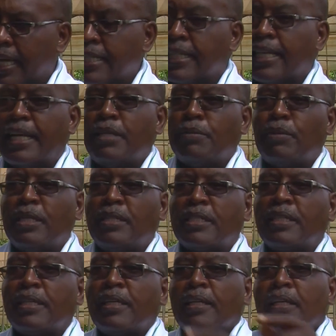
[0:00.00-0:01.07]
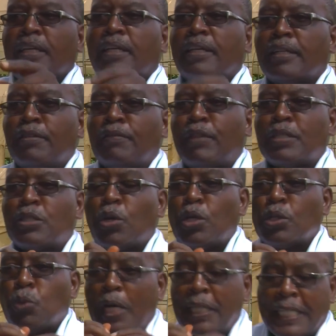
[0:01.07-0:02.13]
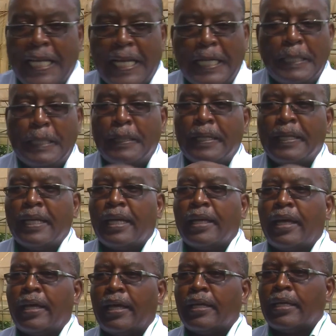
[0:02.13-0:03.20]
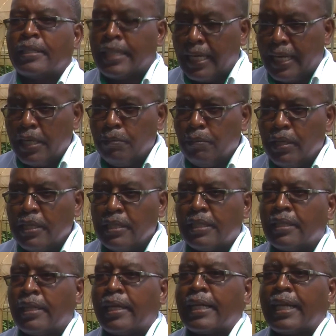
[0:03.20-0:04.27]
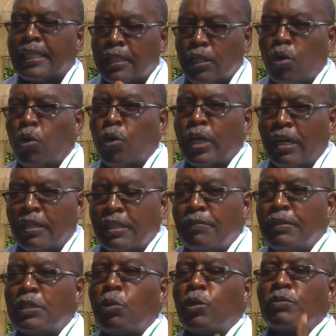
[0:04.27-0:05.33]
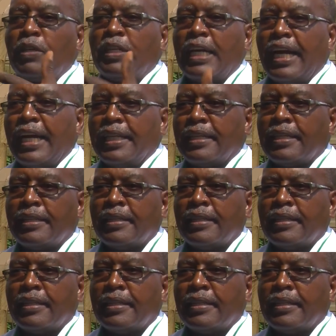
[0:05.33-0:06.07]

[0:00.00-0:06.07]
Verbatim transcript: and saline means, if the soils were saline, uh, saline means the electrical conductivity was very high.